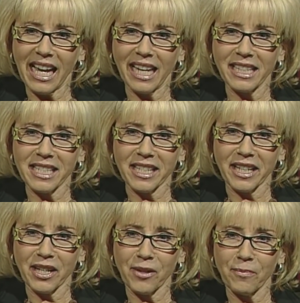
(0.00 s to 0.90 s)
And
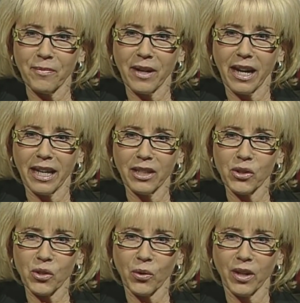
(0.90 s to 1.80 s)
um, I
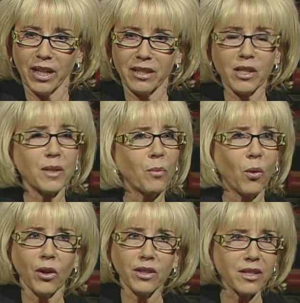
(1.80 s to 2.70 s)
enjoy
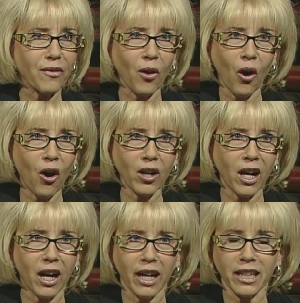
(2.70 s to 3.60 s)
sports of all
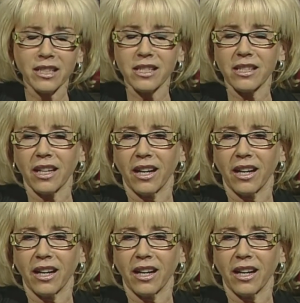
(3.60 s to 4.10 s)
kinds.